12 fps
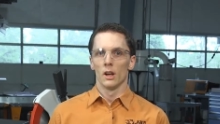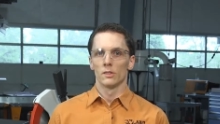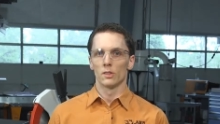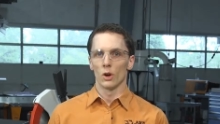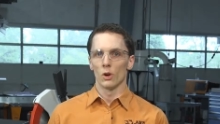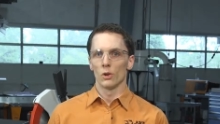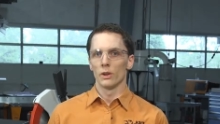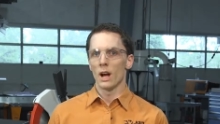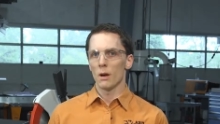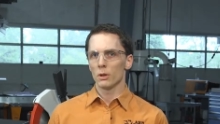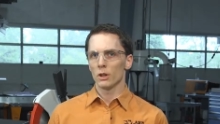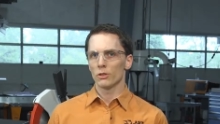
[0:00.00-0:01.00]
So
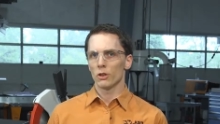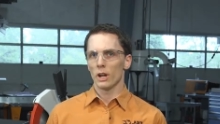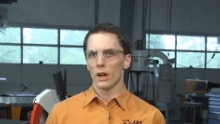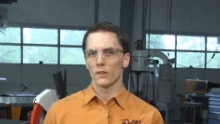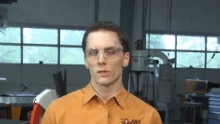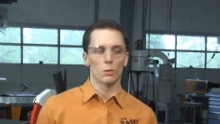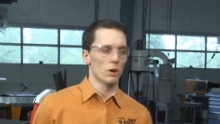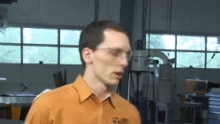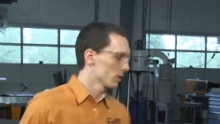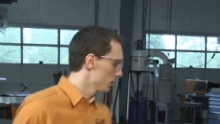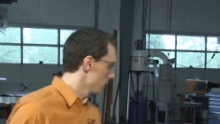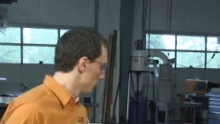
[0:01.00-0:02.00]
now I'm going to show you how this
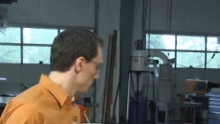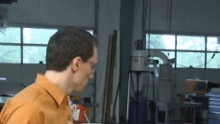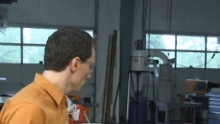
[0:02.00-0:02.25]
works.